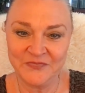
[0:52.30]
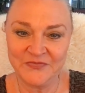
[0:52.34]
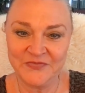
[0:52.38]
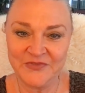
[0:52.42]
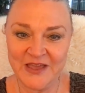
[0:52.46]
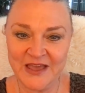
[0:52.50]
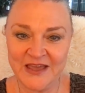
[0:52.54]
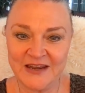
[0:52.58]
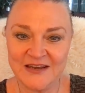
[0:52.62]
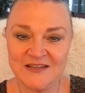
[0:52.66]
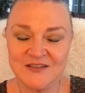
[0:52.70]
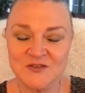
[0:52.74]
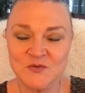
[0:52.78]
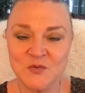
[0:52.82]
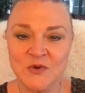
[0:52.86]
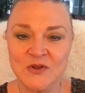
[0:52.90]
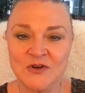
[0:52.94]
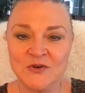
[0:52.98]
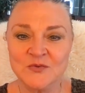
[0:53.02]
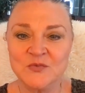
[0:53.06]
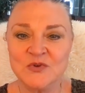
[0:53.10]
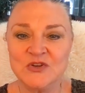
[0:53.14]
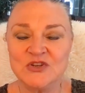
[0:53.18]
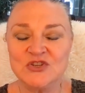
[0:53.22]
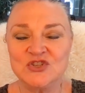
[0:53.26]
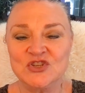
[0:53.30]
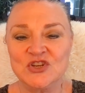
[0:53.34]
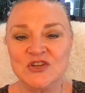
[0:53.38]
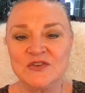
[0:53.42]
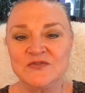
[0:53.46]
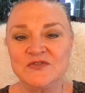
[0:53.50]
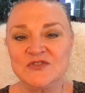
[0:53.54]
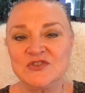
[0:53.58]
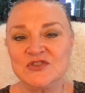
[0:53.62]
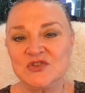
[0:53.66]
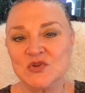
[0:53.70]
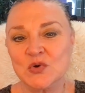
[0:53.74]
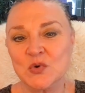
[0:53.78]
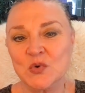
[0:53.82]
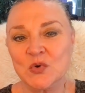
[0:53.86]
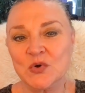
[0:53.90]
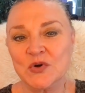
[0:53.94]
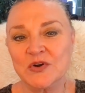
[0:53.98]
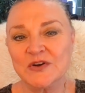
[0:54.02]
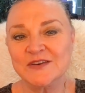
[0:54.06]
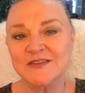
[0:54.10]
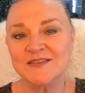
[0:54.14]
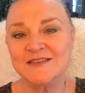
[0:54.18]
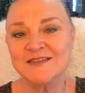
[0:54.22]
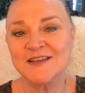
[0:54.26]
that is when we shift
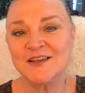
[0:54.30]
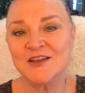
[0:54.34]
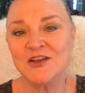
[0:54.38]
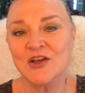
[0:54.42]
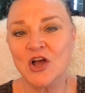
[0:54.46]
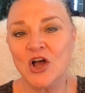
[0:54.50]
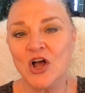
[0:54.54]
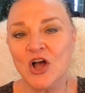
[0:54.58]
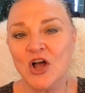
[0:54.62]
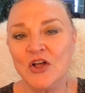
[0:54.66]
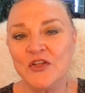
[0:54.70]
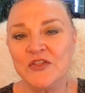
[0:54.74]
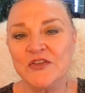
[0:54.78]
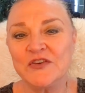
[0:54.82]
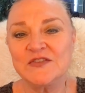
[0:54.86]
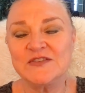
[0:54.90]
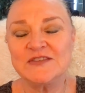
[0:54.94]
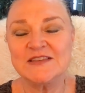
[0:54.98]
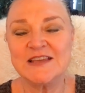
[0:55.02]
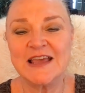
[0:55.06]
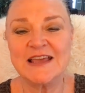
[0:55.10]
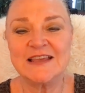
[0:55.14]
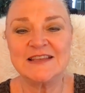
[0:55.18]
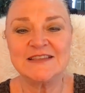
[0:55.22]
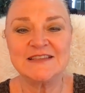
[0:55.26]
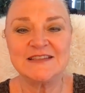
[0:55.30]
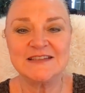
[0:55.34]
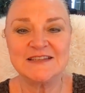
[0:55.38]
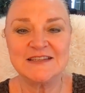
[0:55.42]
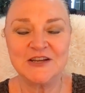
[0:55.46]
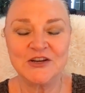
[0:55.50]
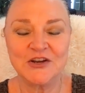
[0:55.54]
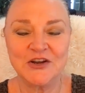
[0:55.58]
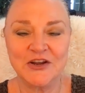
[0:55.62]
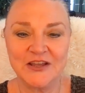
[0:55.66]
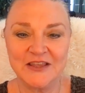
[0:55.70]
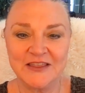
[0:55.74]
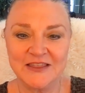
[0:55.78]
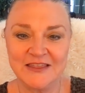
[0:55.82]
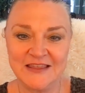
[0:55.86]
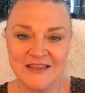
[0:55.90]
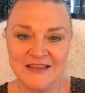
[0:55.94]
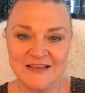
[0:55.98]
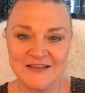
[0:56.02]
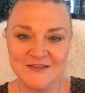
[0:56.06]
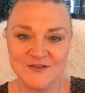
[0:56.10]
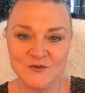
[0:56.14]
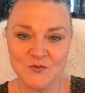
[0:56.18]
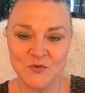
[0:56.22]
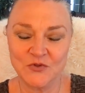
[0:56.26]
towards all those esoteric
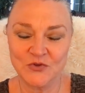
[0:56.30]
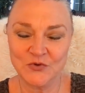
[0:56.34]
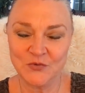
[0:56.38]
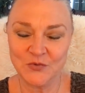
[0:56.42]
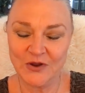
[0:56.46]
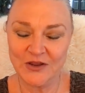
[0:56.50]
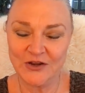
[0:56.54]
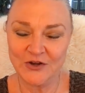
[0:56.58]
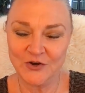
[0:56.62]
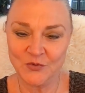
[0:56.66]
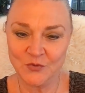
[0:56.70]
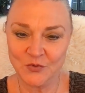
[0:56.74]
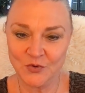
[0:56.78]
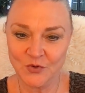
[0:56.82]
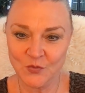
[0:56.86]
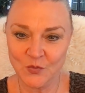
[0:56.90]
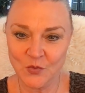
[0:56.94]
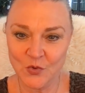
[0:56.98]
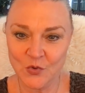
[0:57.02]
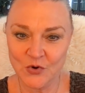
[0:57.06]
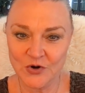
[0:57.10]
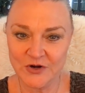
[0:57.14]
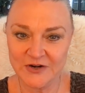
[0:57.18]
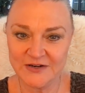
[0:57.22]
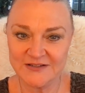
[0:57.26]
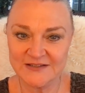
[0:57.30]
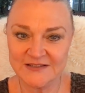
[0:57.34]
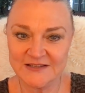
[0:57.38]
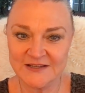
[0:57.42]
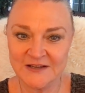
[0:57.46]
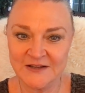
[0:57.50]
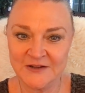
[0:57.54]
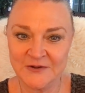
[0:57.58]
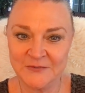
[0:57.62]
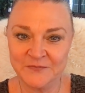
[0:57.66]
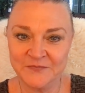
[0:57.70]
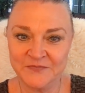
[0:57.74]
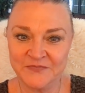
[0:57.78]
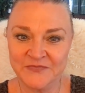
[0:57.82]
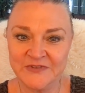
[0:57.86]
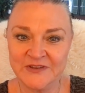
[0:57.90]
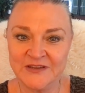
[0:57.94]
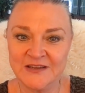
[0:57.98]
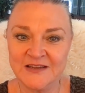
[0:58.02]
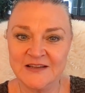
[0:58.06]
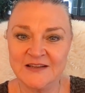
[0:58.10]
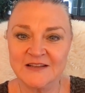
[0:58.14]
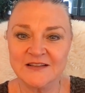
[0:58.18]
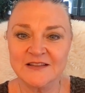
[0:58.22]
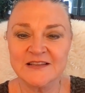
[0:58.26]
things with greater rewards.
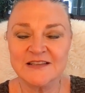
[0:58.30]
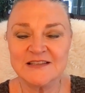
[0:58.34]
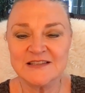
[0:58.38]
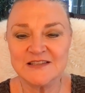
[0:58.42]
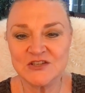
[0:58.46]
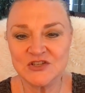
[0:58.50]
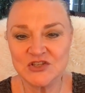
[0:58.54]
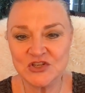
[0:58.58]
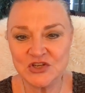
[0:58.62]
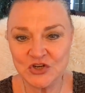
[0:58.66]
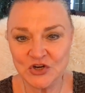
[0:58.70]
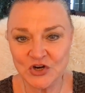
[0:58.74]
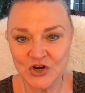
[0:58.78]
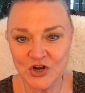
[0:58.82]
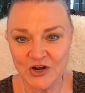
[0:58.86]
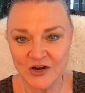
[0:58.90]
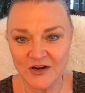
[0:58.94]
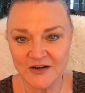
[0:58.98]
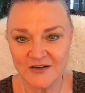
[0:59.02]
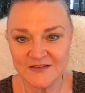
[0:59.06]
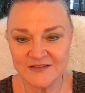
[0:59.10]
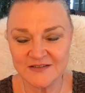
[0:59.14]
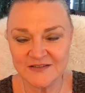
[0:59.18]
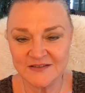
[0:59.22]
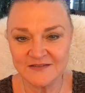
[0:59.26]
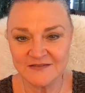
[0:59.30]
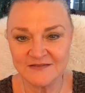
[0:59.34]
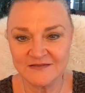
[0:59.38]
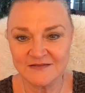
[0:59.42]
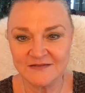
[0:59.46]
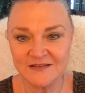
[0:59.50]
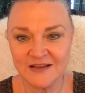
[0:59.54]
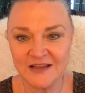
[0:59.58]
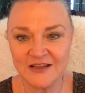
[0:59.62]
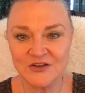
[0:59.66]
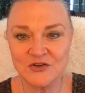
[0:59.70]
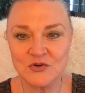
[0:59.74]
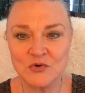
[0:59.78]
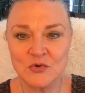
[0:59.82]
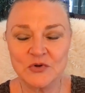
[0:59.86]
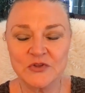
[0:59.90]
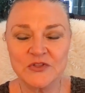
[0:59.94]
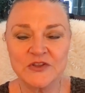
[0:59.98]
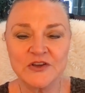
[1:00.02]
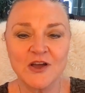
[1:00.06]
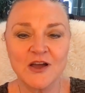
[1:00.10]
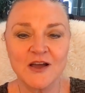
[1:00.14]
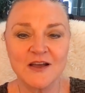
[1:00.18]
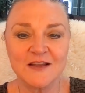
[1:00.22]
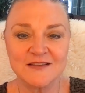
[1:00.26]
Listen to your heart. Ignore
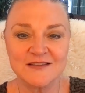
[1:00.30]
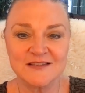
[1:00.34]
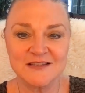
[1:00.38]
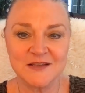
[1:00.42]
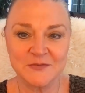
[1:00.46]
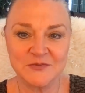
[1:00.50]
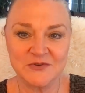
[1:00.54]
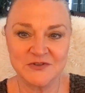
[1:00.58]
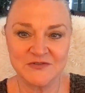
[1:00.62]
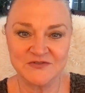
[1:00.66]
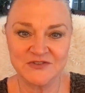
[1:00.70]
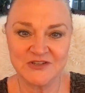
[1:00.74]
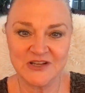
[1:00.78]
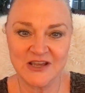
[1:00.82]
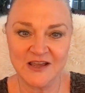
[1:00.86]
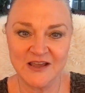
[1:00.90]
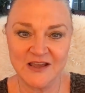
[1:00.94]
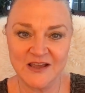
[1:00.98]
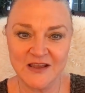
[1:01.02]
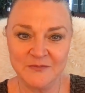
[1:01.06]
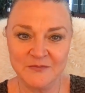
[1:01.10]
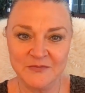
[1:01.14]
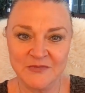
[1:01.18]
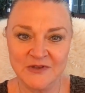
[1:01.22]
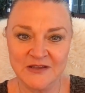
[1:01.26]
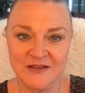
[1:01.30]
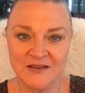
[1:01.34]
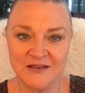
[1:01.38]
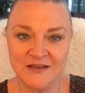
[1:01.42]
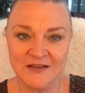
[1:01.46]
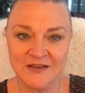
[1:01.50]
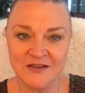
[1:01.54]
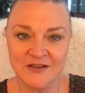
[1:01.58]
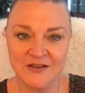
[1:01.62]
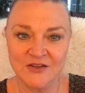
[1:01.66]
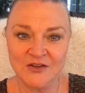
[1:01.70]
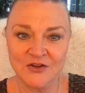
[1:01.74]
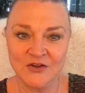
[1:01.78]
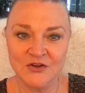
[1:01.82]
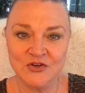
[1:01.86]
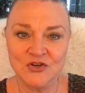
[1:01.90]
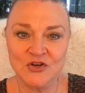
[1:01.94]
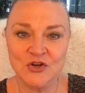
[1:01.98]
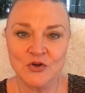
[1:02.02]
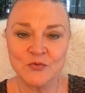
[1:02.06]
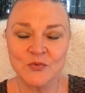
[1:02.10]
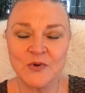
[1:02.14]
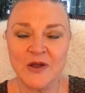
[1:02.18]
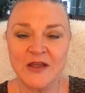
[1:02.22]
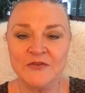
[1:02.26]
the concept of time.
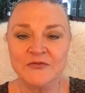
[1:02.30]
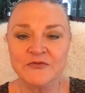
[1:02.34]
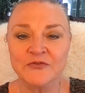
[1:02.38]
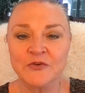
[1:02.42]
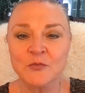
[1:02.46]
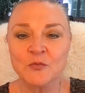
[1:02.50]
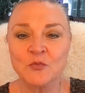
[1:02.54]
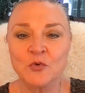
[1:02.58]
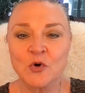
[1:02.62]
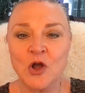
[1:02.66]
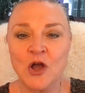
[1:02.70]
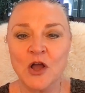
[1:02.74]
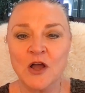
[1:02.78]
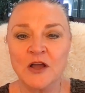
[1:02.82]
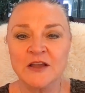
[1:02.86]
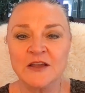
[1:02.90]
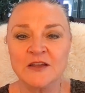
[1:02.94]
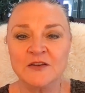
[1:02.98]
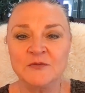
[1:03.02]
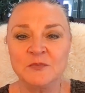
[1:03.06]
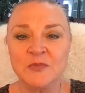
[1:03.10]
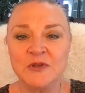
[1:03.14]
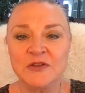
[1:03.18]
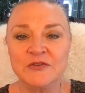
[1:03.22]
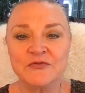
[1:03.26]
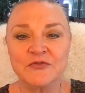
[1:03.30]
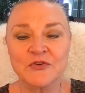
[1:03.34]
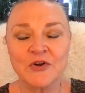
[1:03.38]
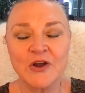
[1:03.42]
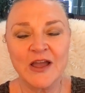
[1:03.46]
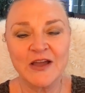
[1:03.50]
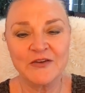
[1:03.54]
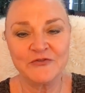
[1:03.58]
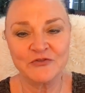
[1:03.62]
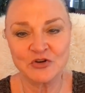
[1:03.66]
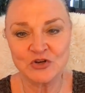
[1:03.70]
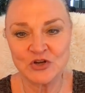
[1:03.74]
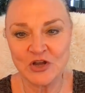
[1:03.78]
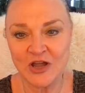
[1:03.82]
Know right from wrong and be forever